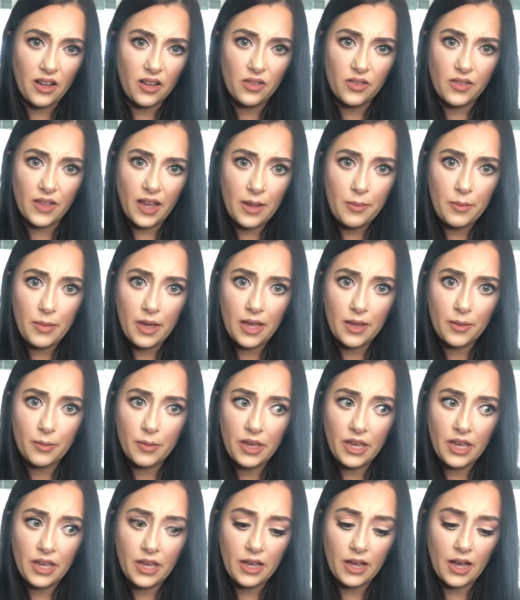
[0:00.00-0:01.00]
they make
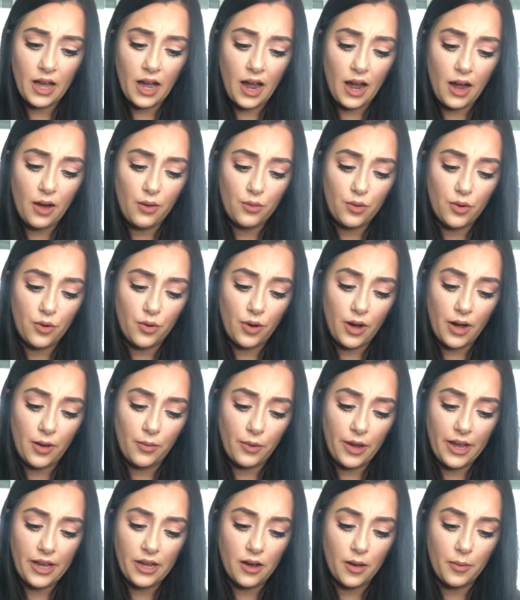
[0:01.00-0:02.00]
me, I will
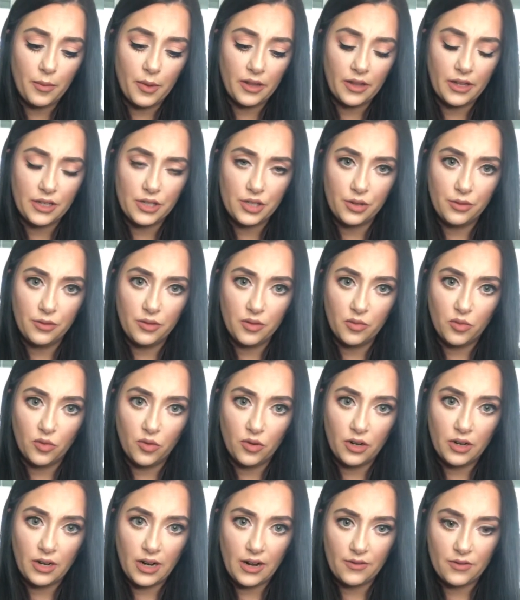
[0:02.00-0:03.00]
wake up at like 2 in the
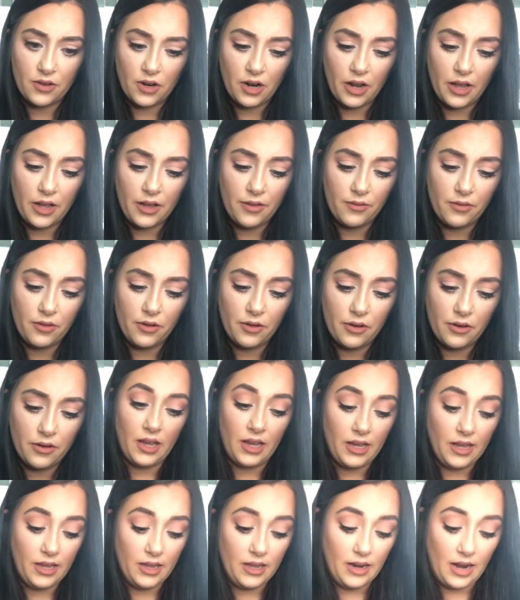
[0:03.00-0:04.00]
morning after I eat one,
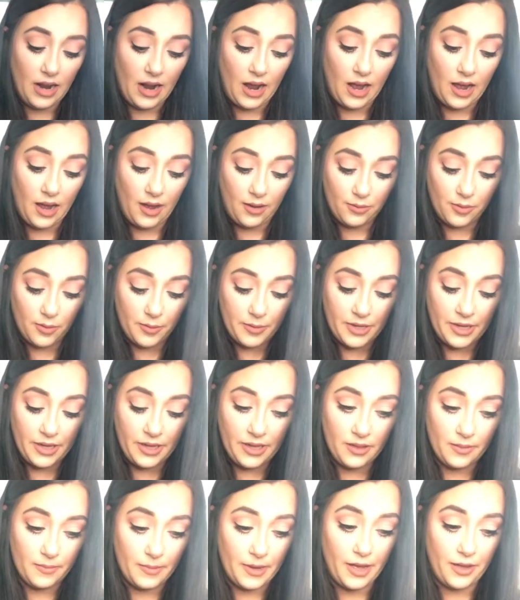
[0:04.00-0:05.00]
and I will be in
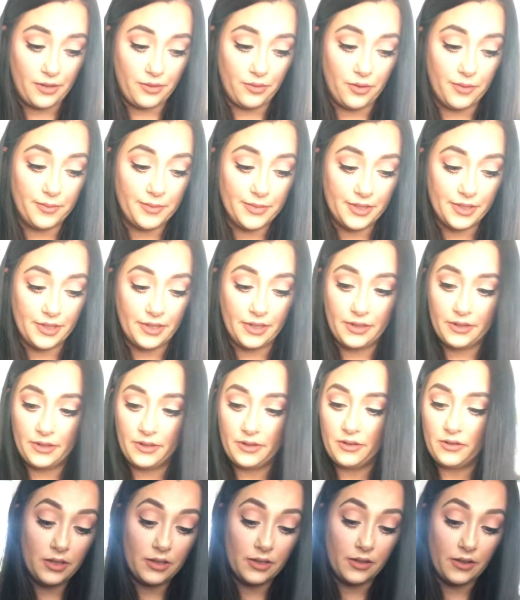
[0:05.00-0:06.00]
the bathroom sick.
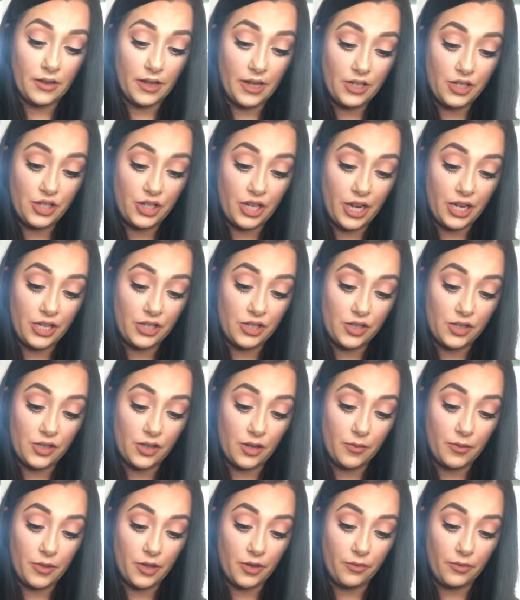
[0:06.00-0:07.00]
They changed
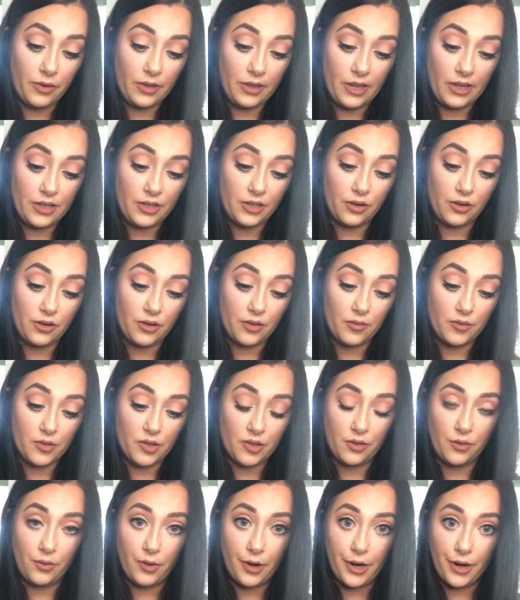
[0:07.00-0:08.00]
something when they turned them
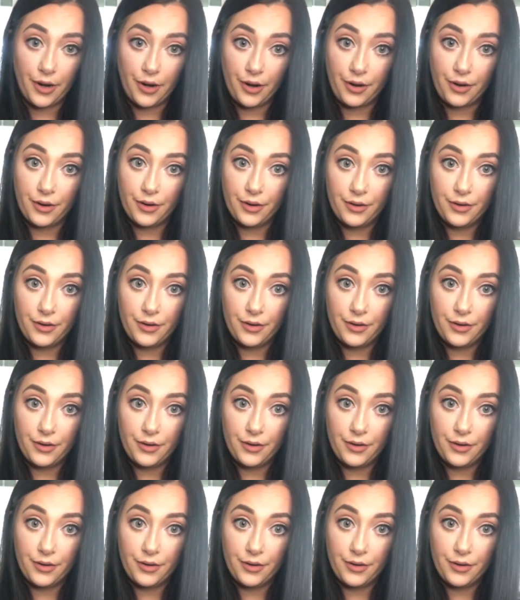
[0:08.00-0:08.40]
square